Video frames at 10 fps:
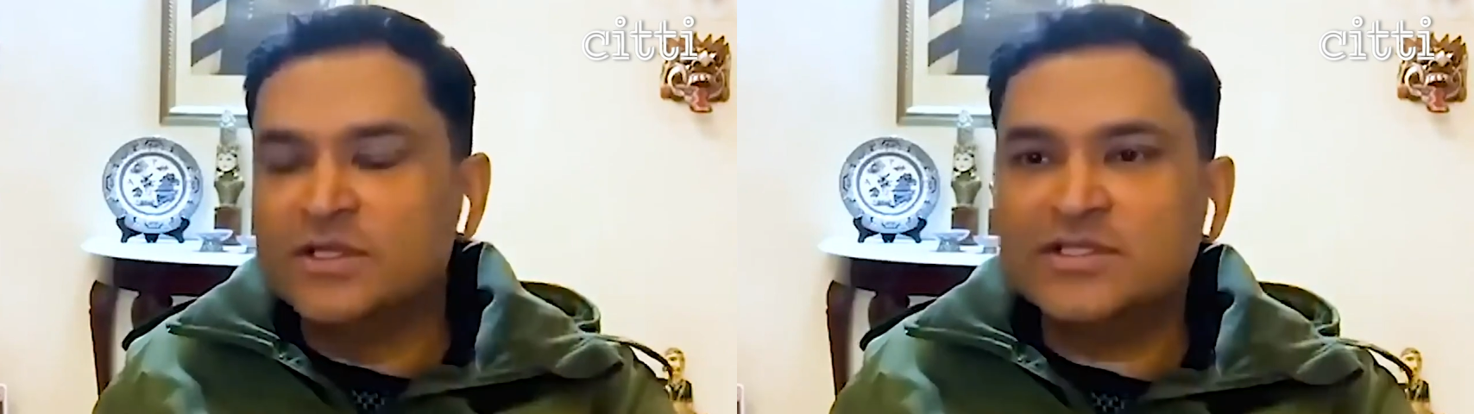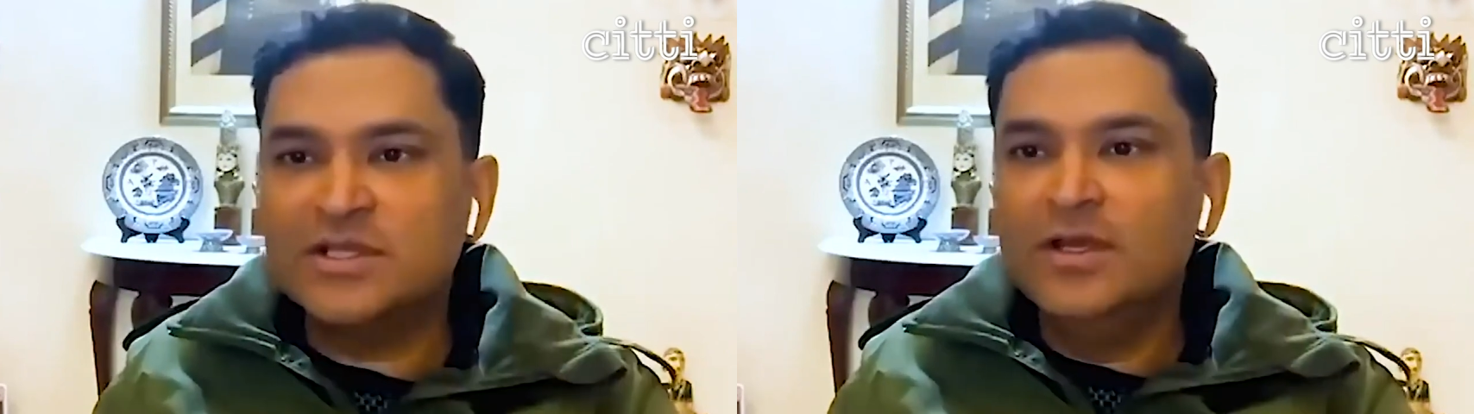
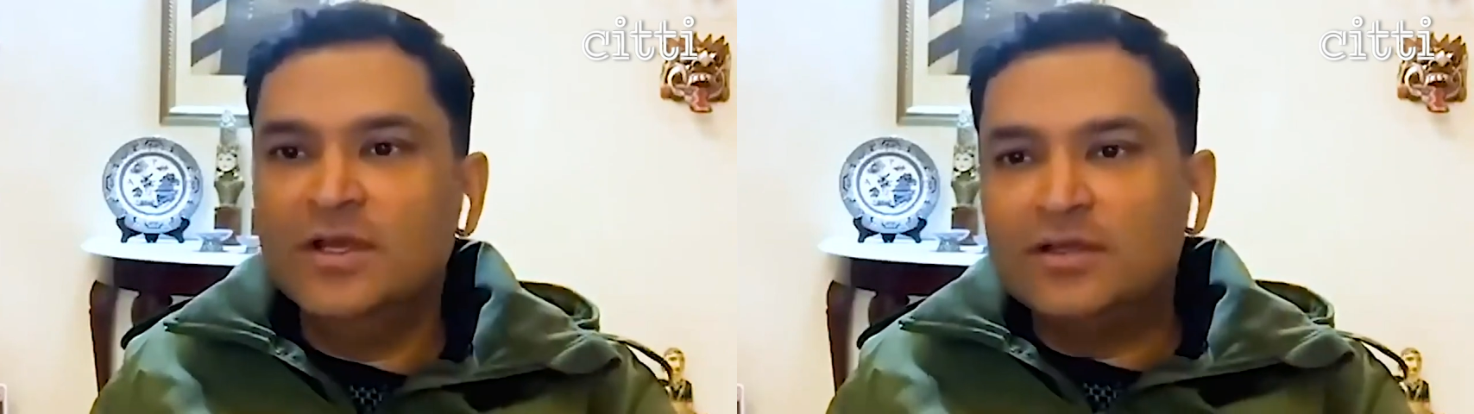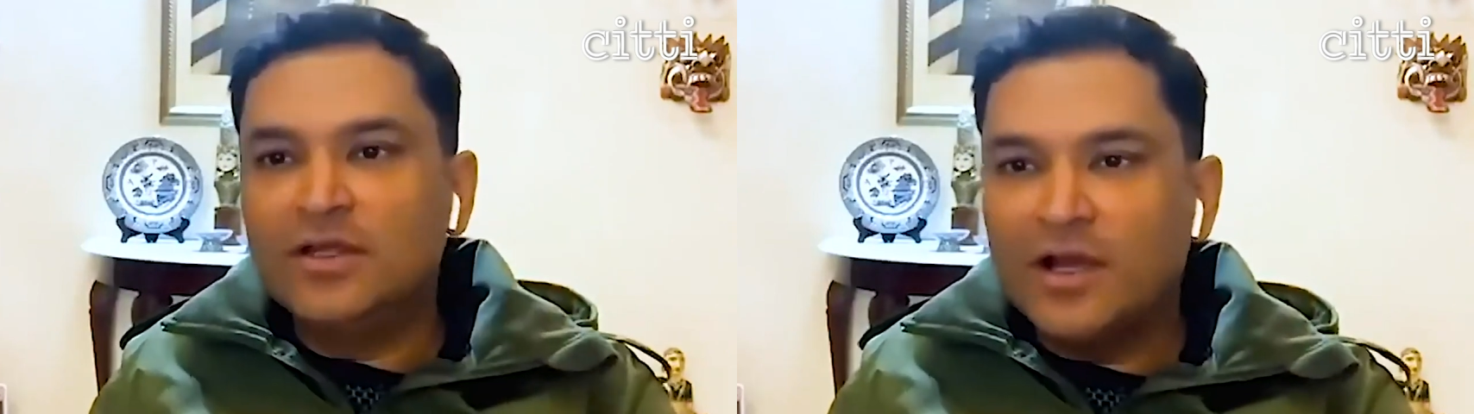knew this.
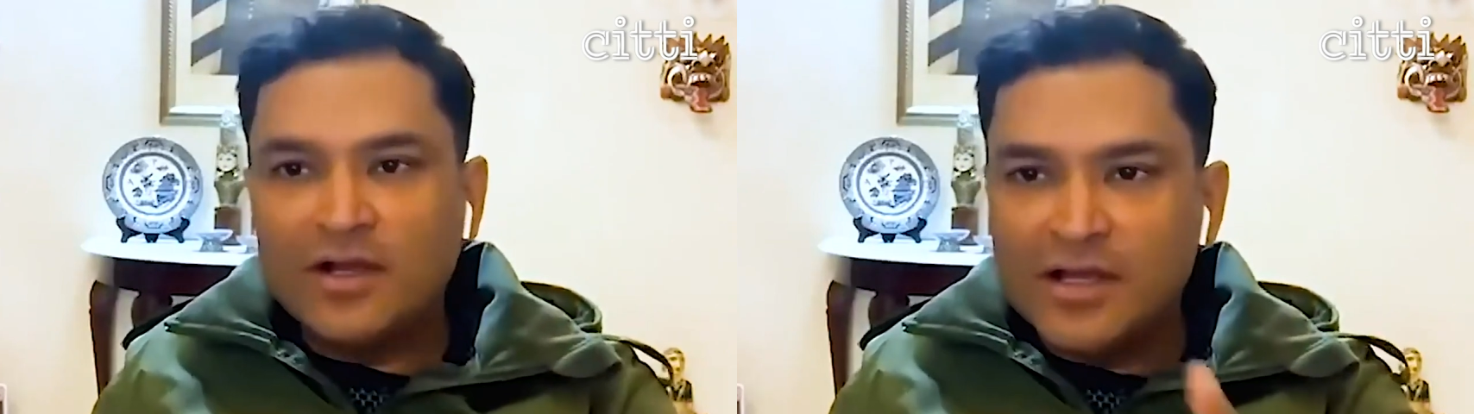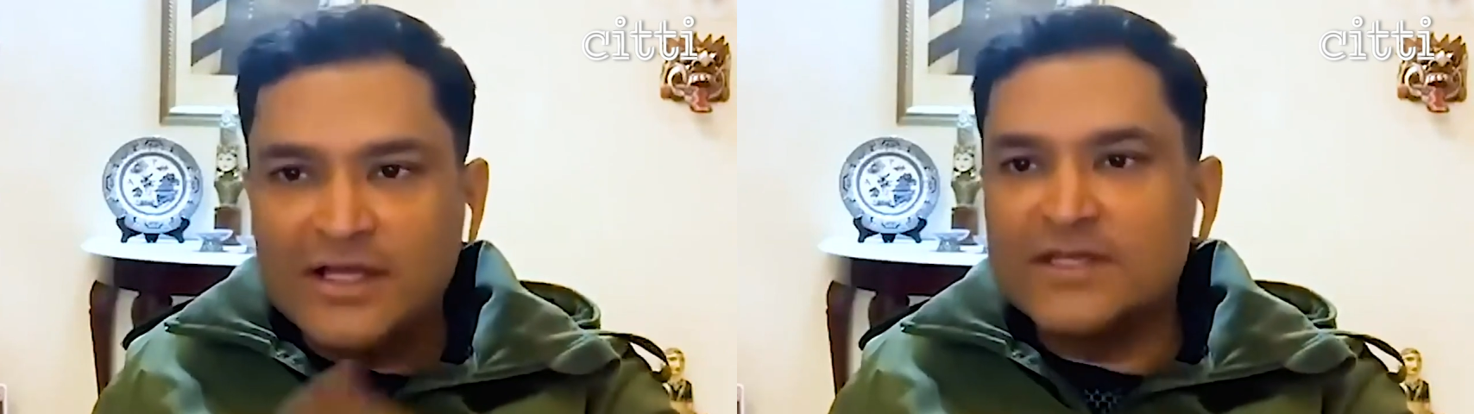The
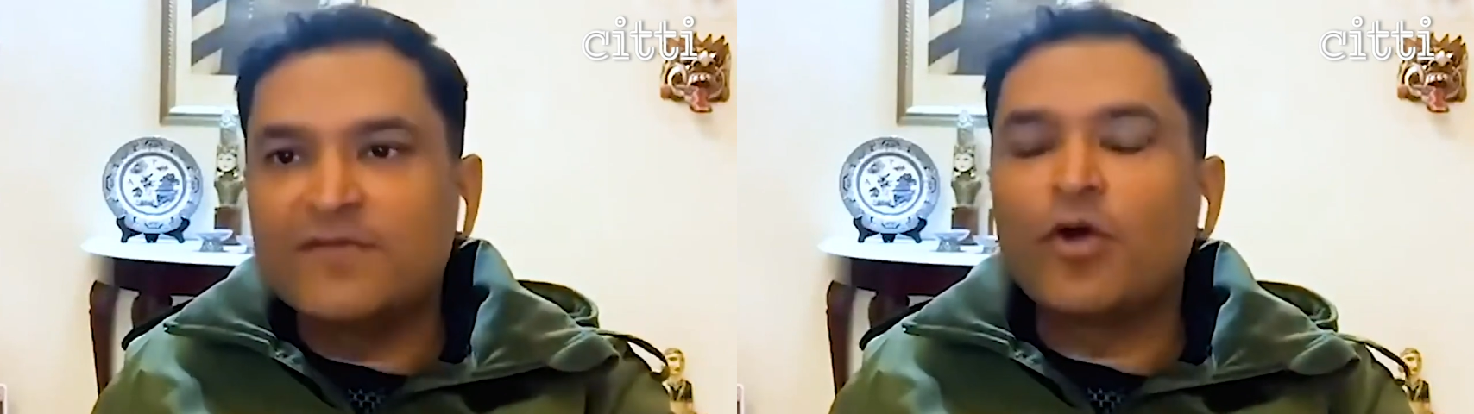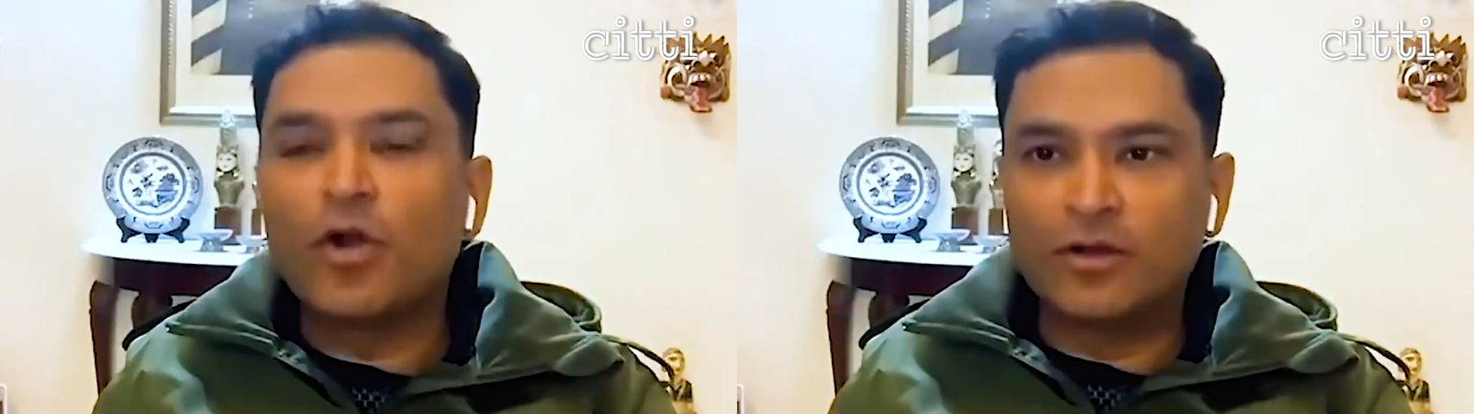younger
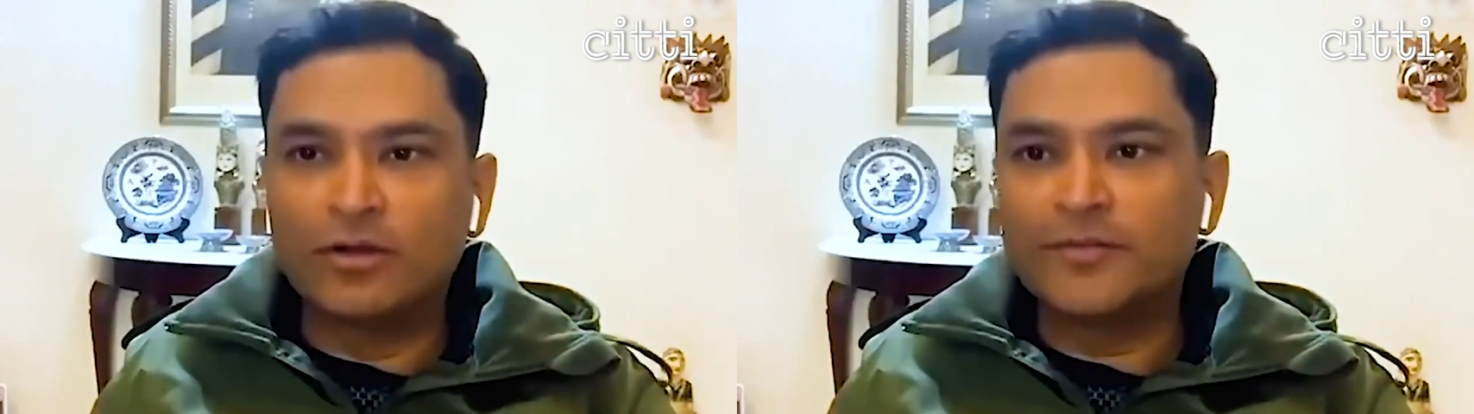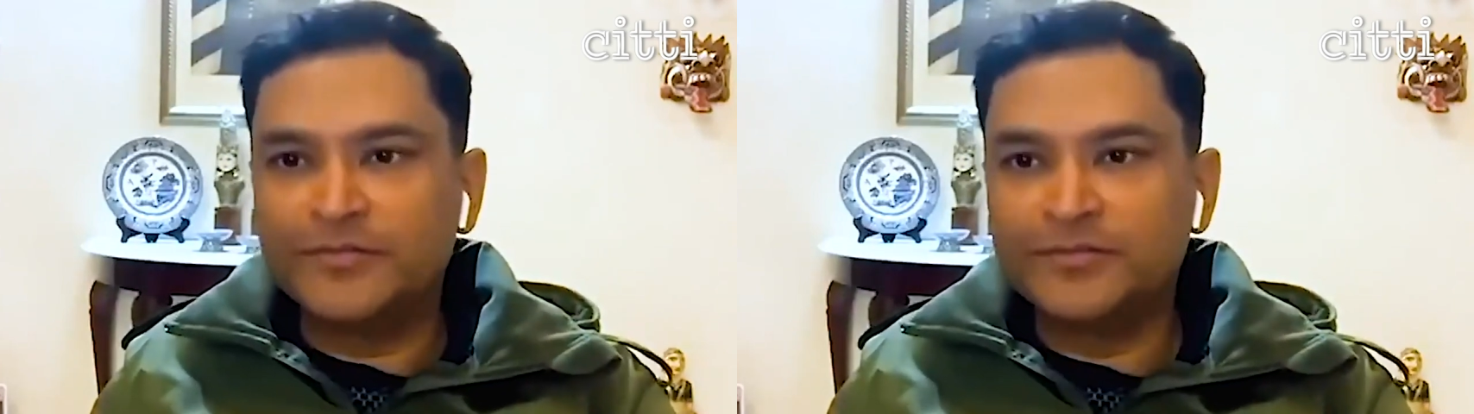guys are
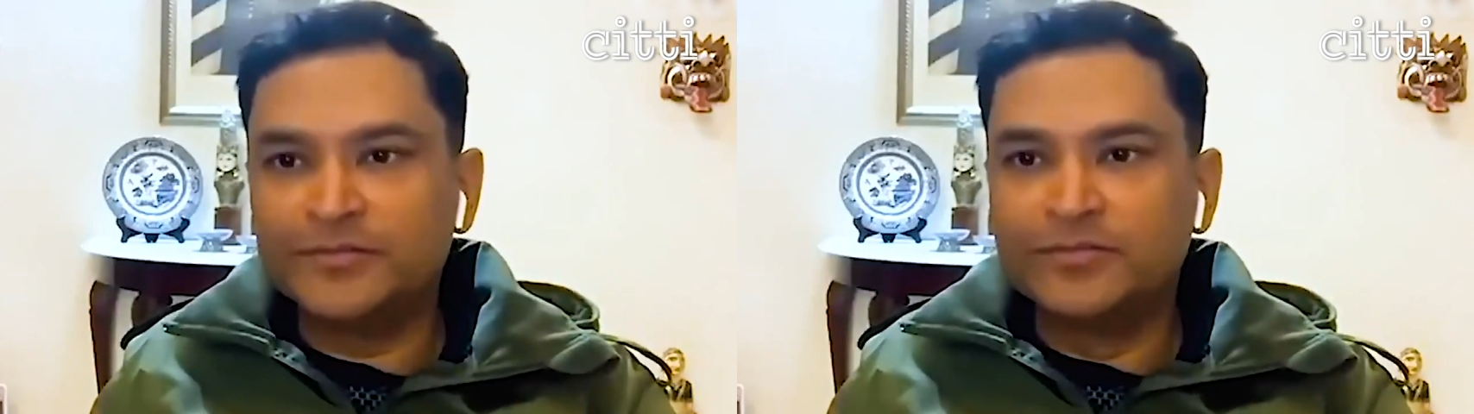forgotten.